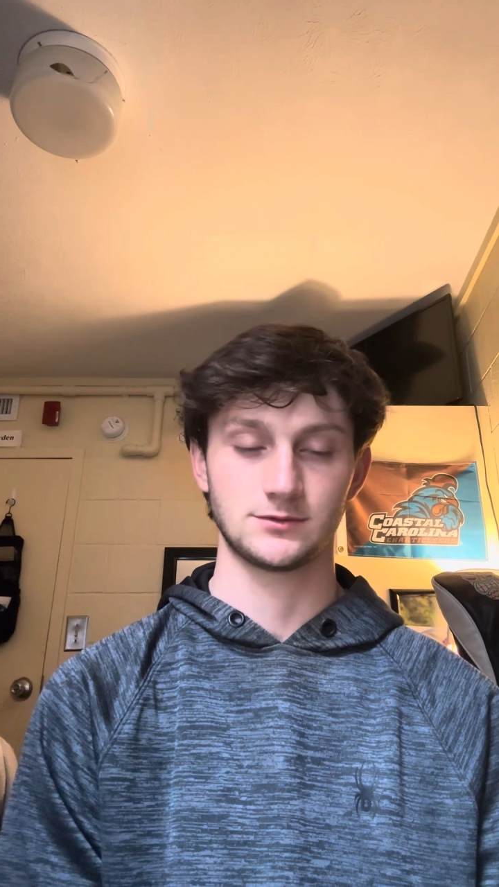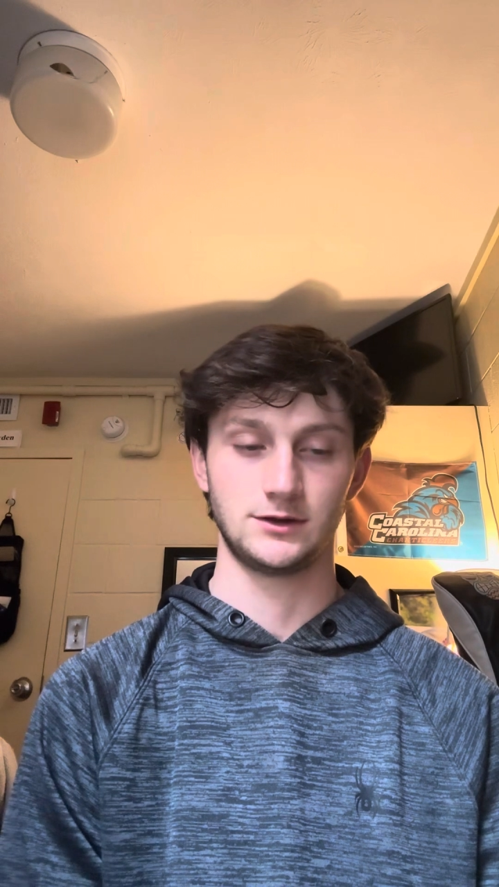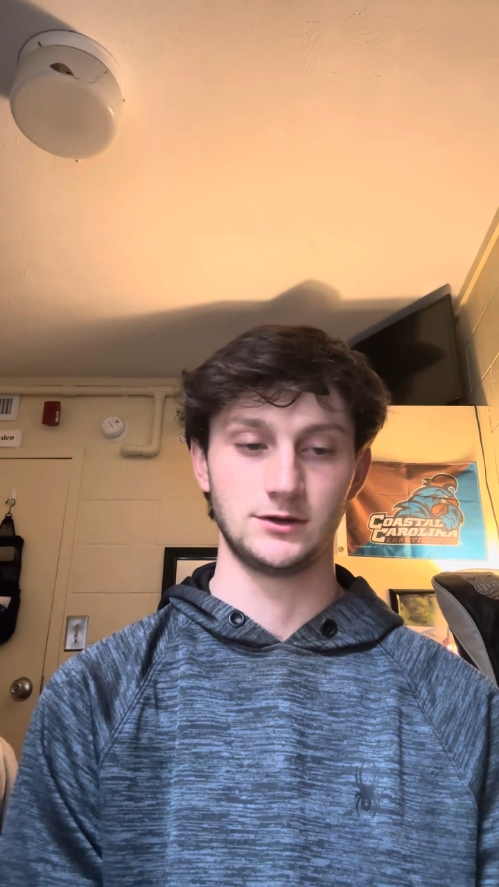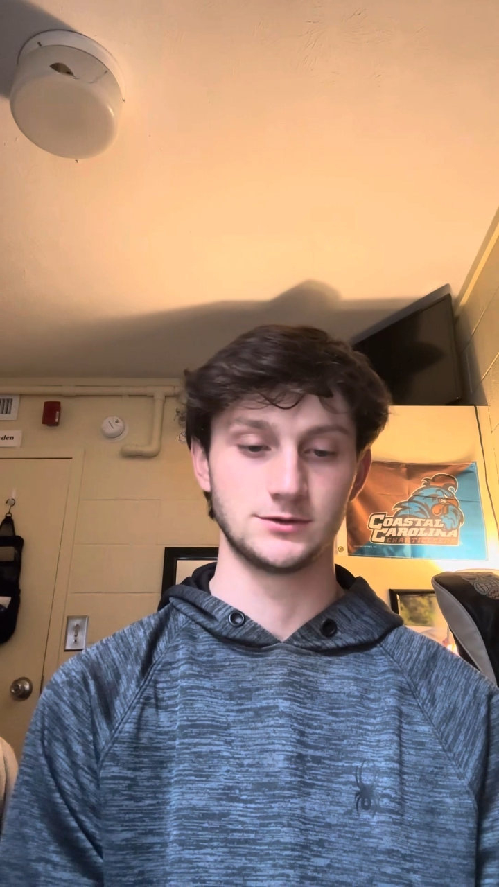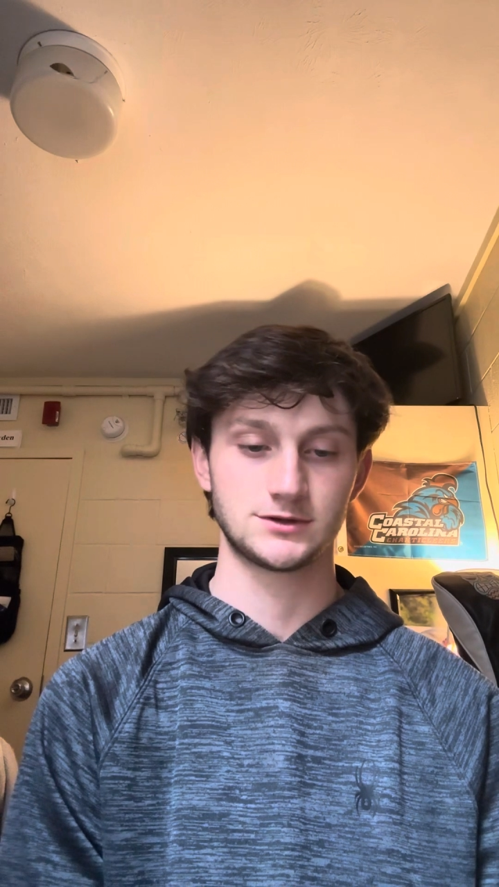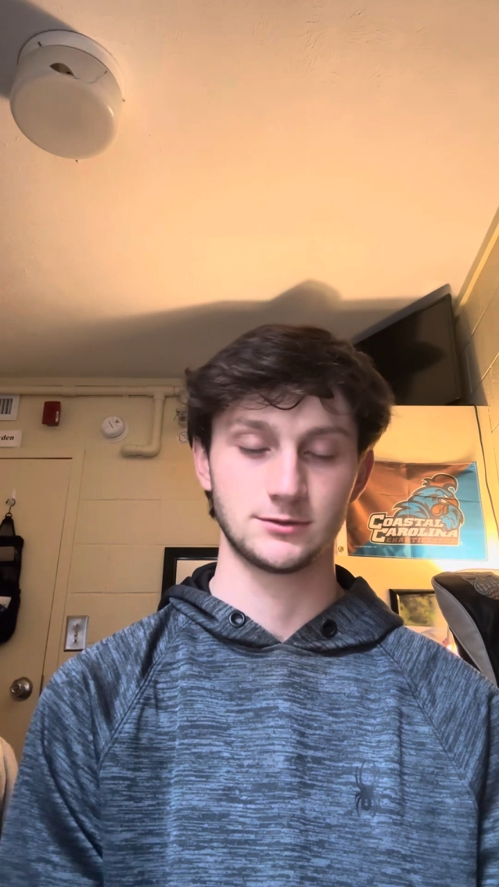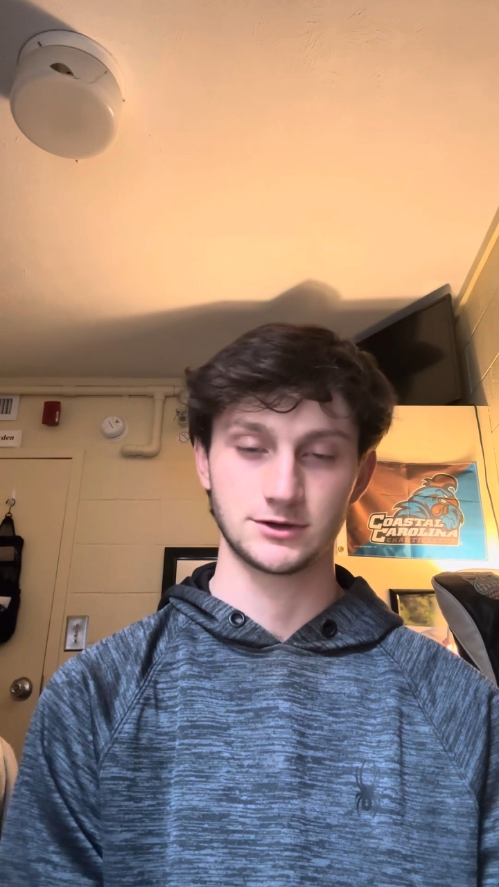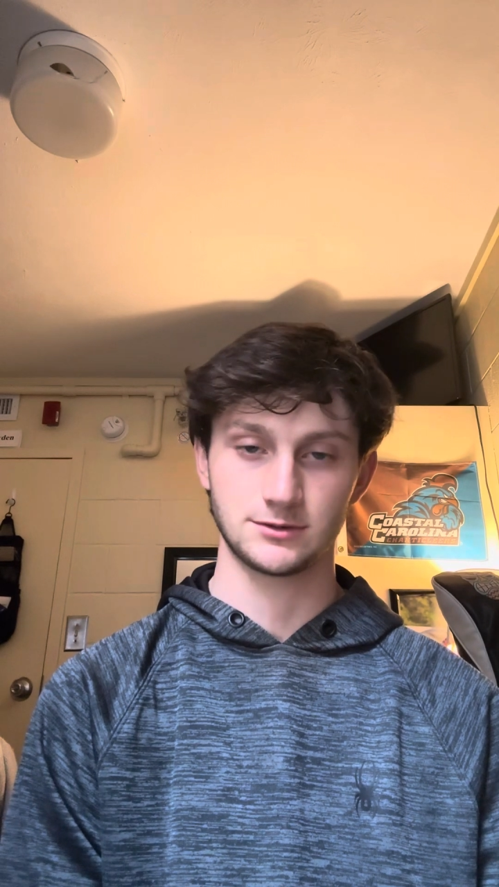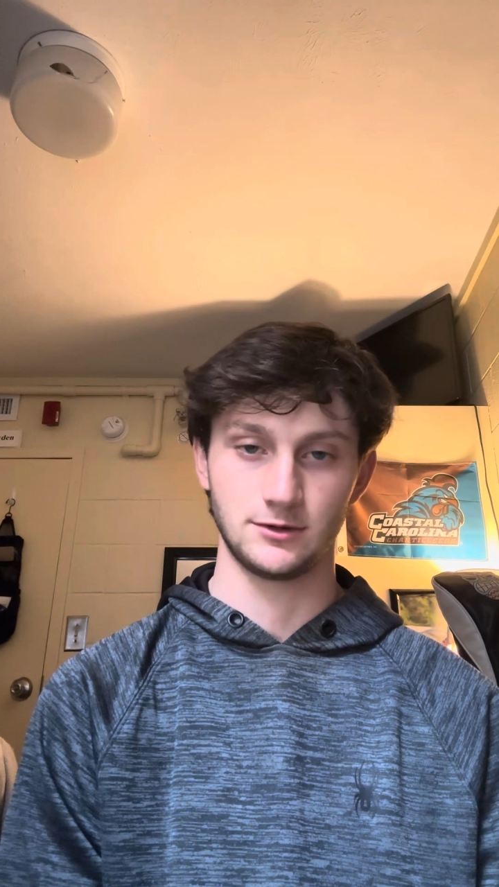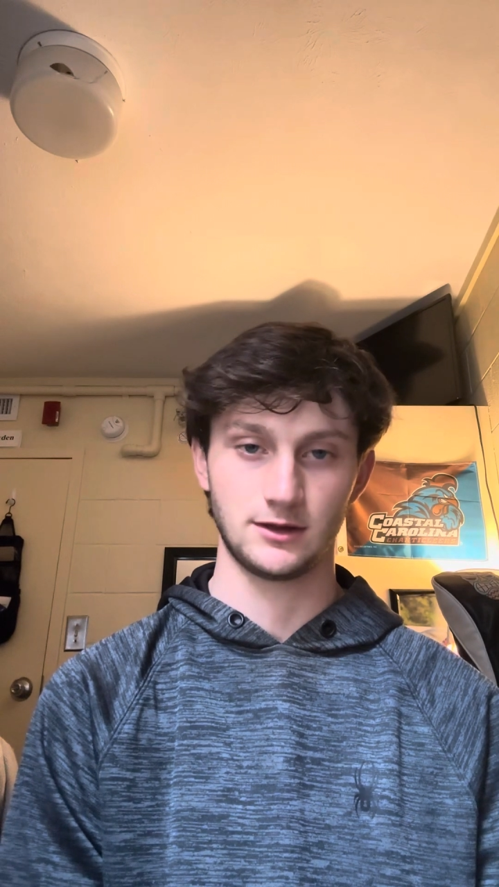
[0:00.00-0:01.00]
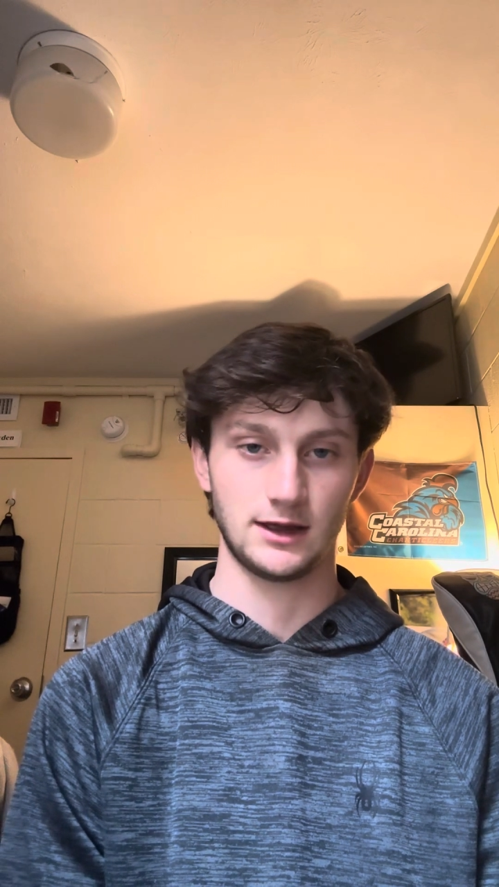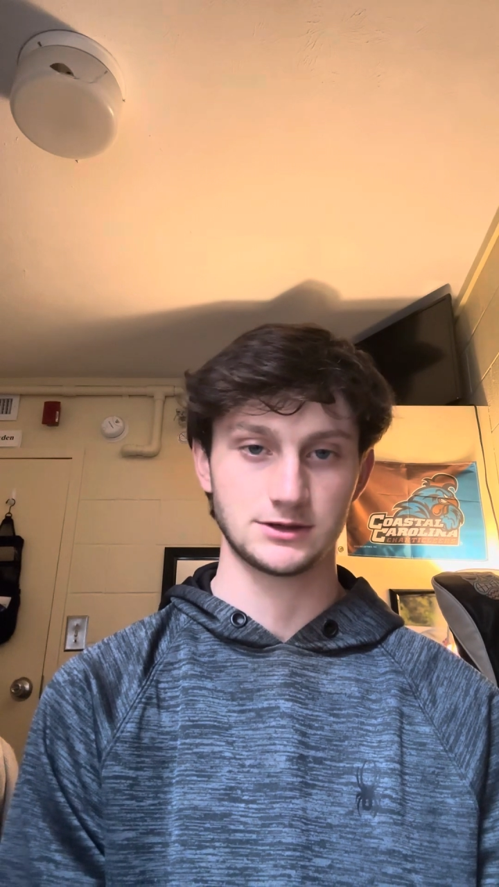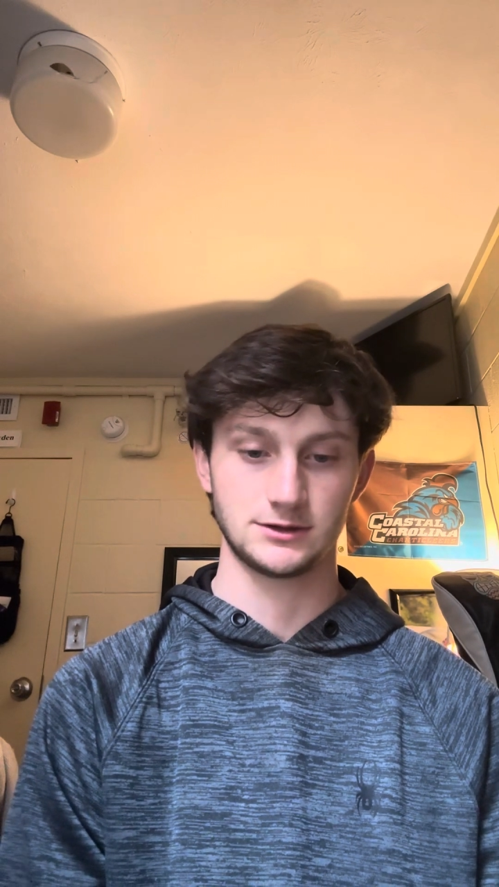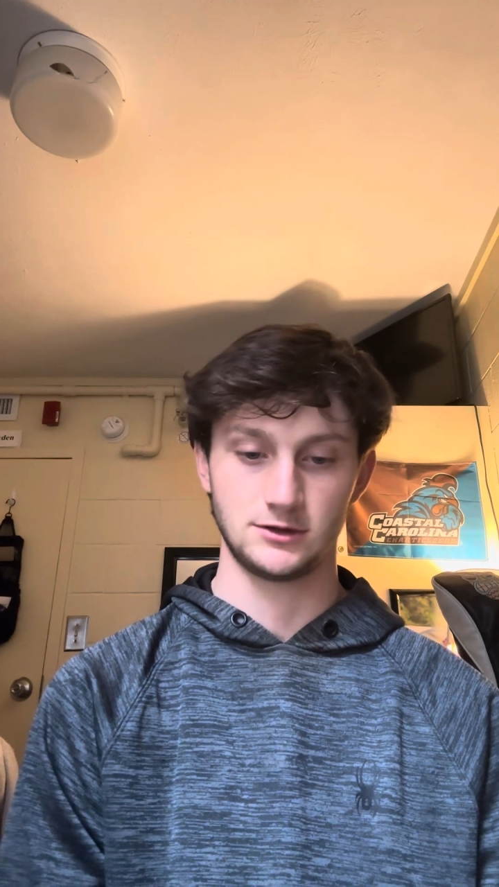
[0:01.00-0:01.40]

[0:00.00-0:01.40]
we use too much communication,